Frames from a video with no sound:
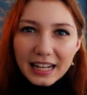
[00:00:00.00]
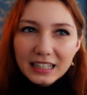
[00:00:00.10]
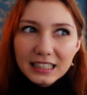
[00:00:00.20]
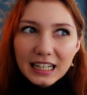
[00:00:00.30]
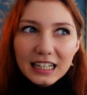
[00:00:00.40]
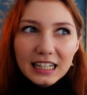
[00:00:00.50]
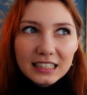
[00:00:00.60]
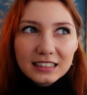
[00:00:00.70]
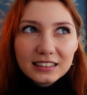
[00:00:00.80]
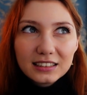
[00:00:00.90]
And
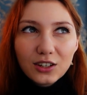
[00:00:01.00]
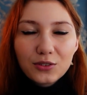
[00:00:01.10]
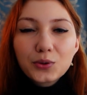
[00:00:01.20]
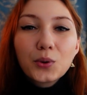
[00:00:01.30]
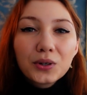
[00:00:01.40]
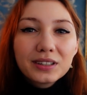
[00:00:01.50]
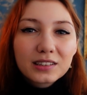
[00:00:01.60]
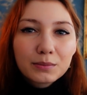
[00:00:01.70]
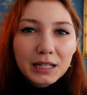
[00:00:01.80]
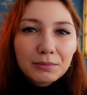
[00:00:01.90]
it, of
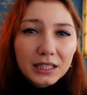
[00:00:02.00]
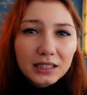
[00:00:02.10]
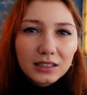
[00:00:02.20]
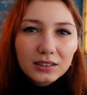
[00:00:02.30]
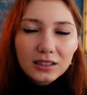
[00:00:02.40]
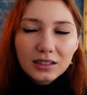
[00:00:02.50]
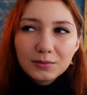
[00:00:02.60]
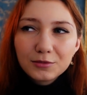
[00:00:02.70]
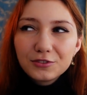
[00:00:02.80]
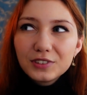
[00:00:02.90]
course, made me
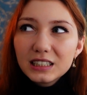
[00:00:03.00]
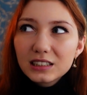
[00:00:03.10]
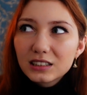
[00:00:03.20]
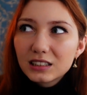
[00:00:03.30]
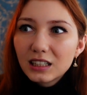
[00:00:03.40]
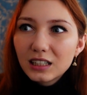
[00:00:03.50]
feel